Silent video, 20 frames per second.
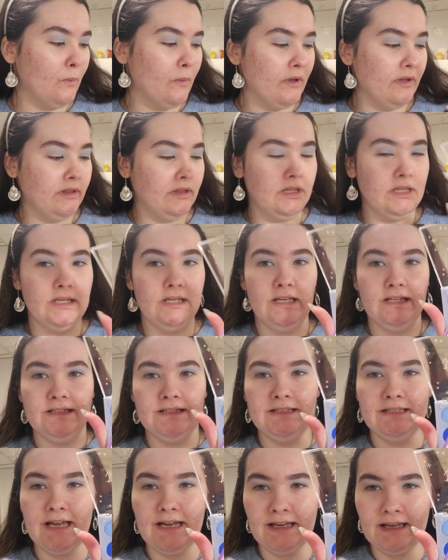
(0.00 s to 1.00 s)
with the
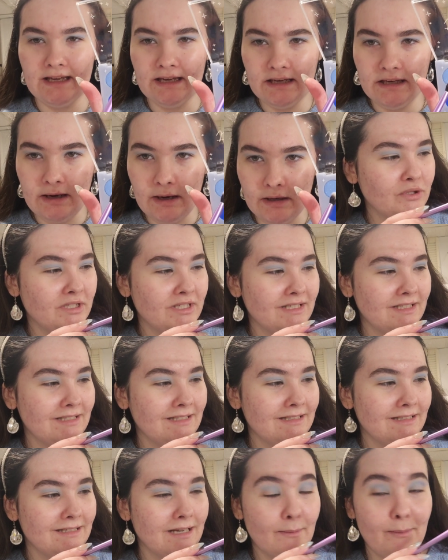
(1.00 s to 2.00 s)
second, which is
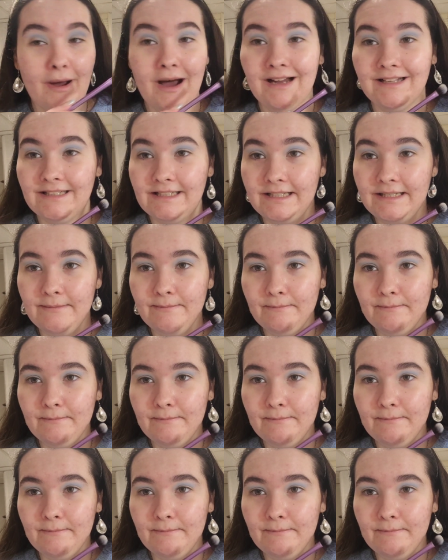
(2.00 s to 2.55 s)
the Body.